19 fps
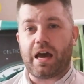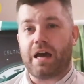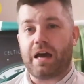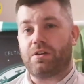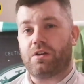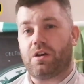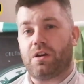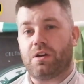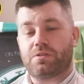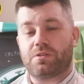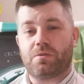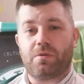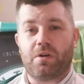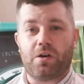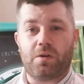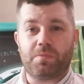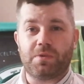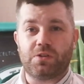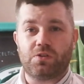And also,
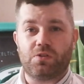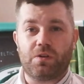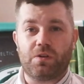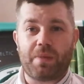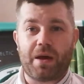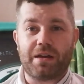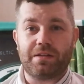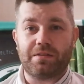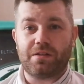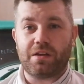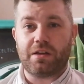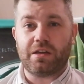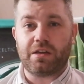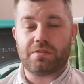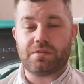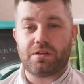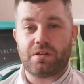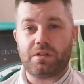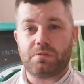I hope you enjoyed Paddy's Day
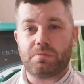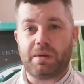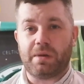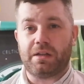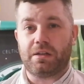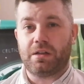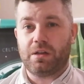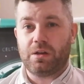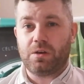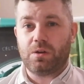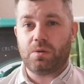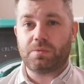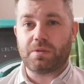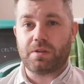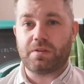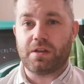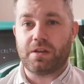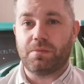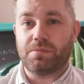yesterday as well. Up
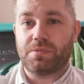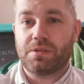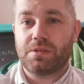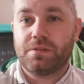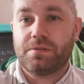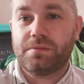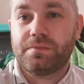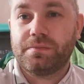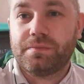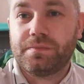the Timbs.